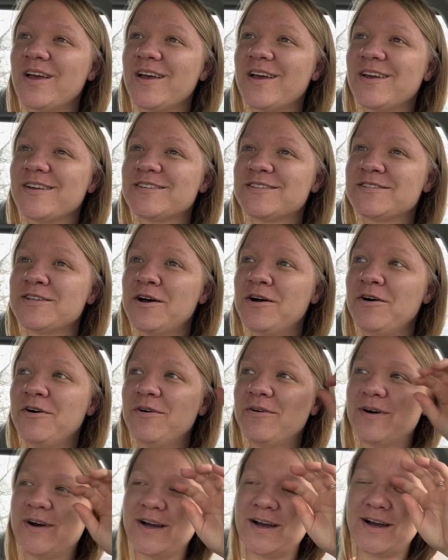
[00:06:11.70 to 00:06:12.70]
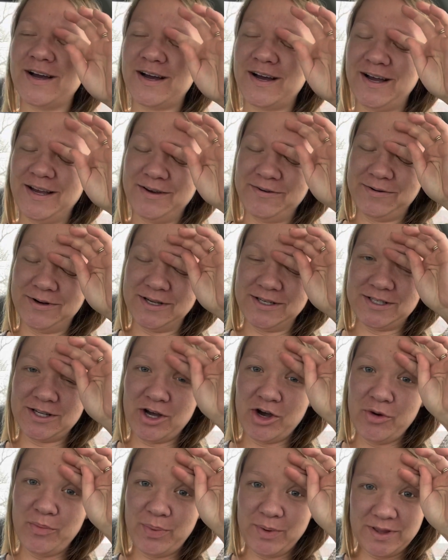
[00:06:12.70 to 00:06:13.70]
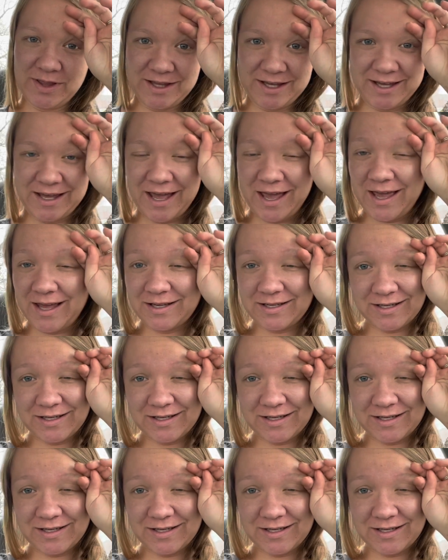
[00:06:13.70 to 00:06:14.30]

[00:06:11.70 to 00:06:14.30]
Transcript: So I went to open the gate,